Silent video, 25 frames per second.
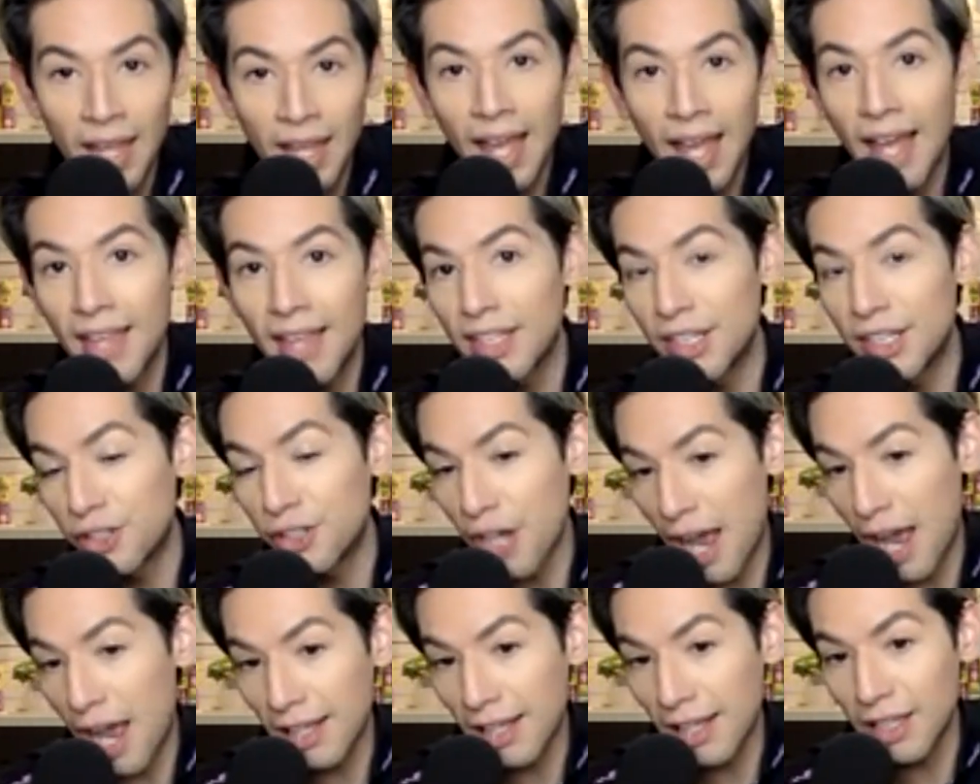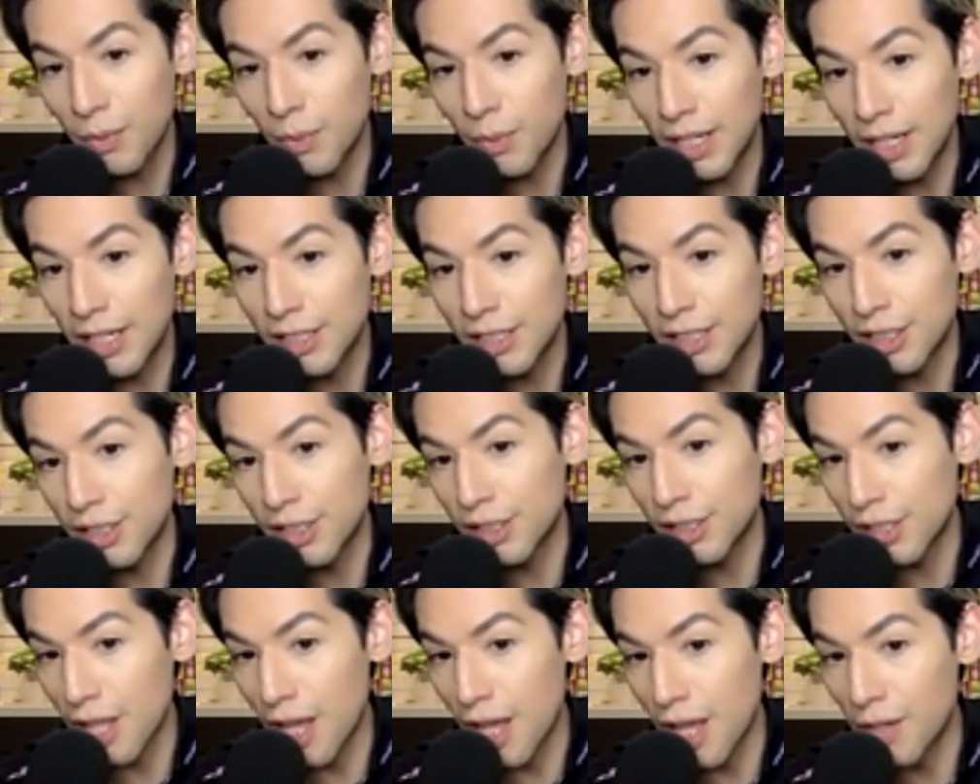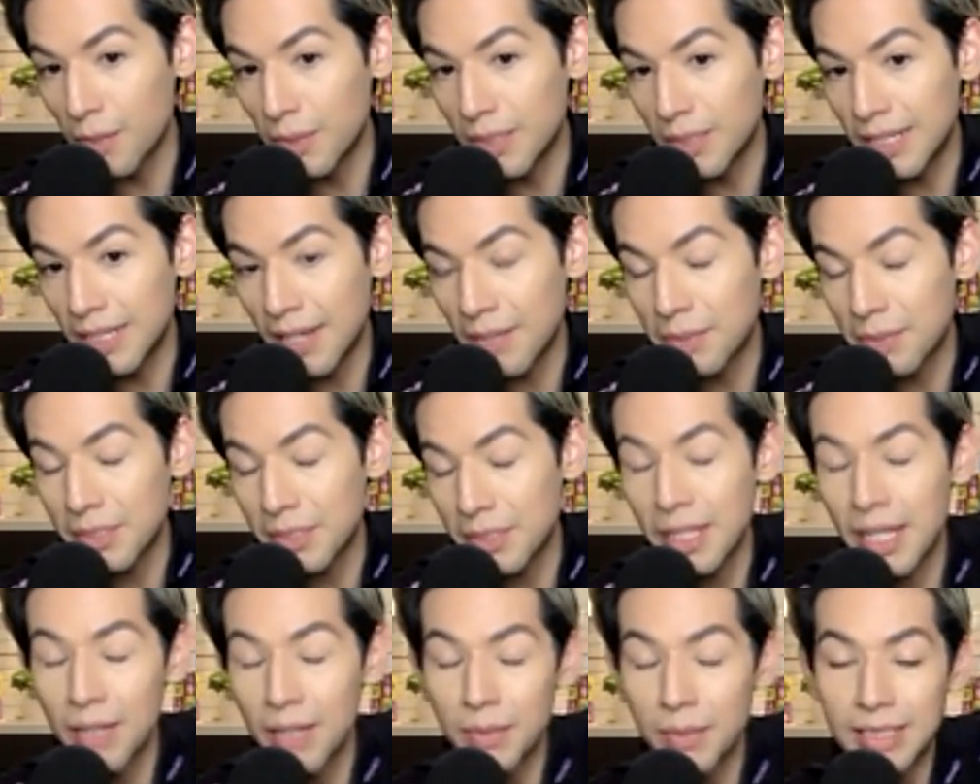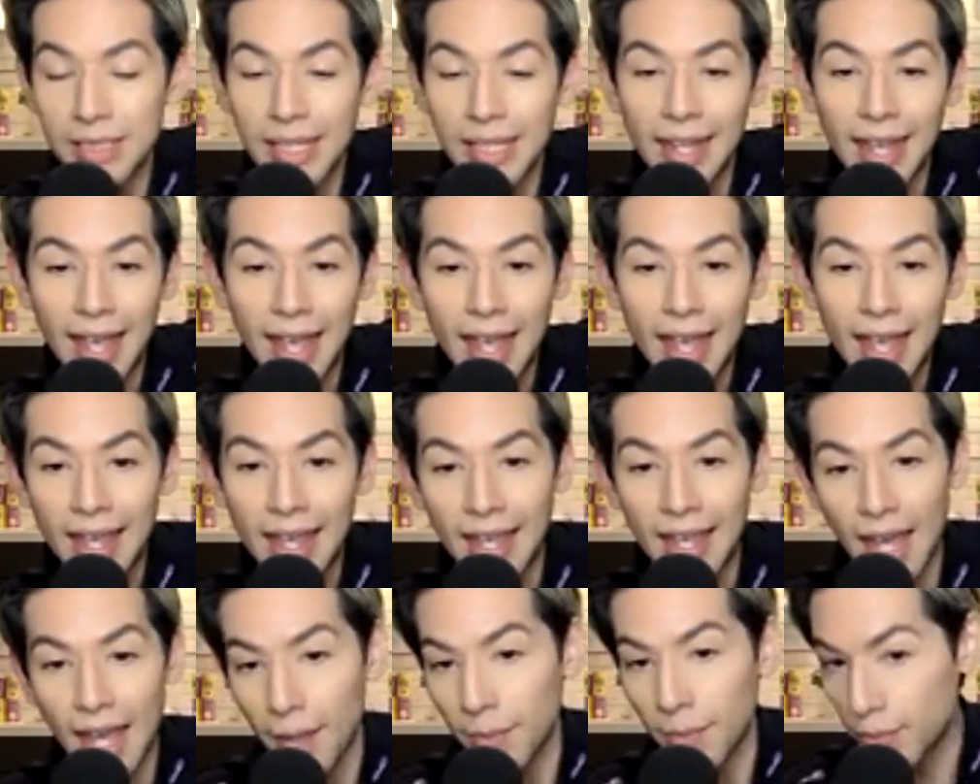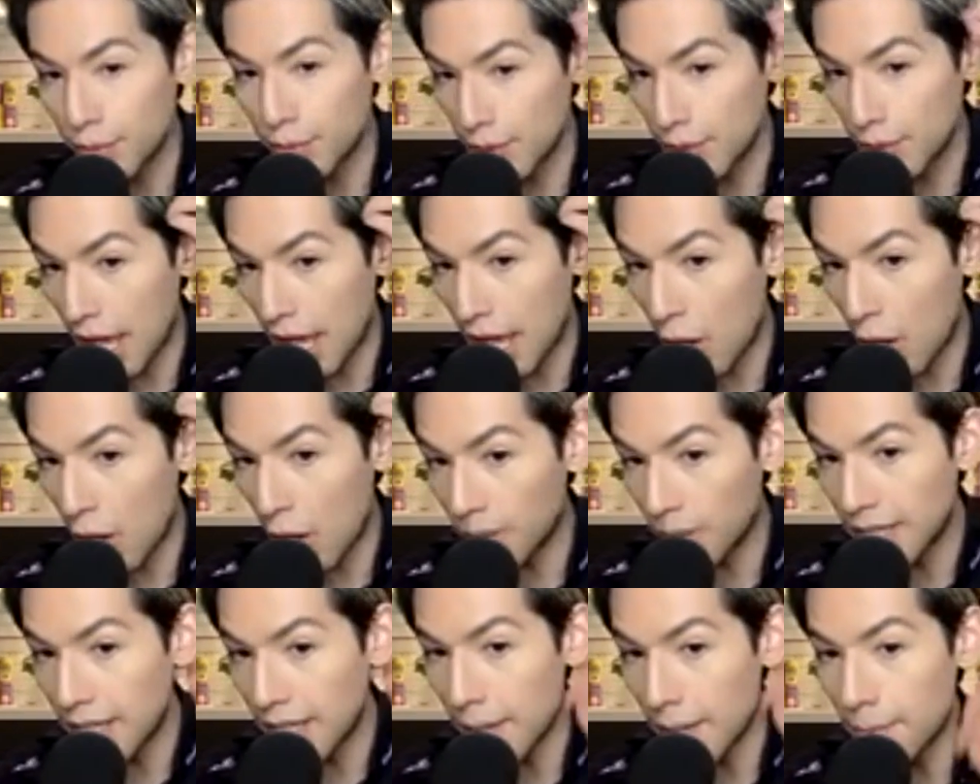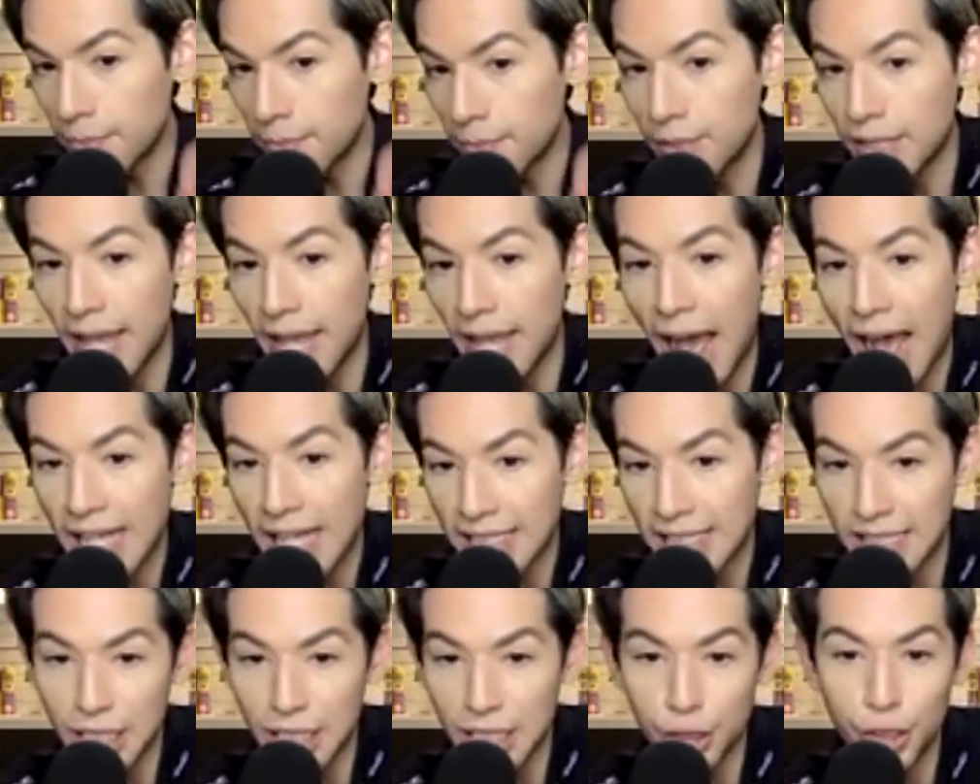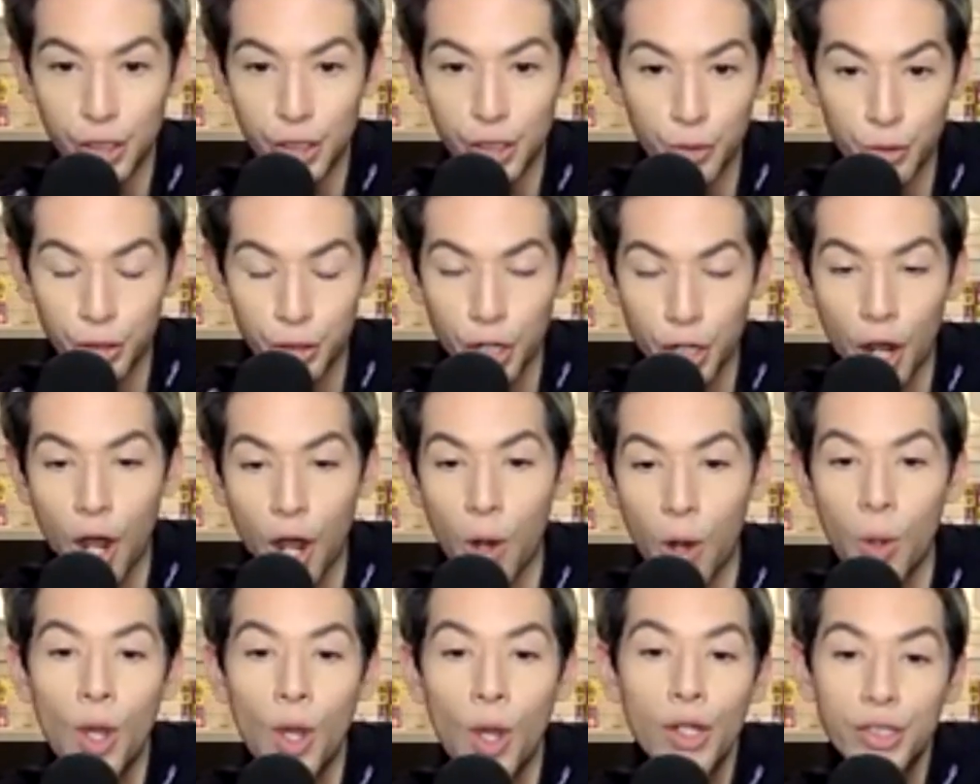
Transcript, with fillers: And then Jacqueline went into the salon one day and was like, hey, I'm helping them cast this new show.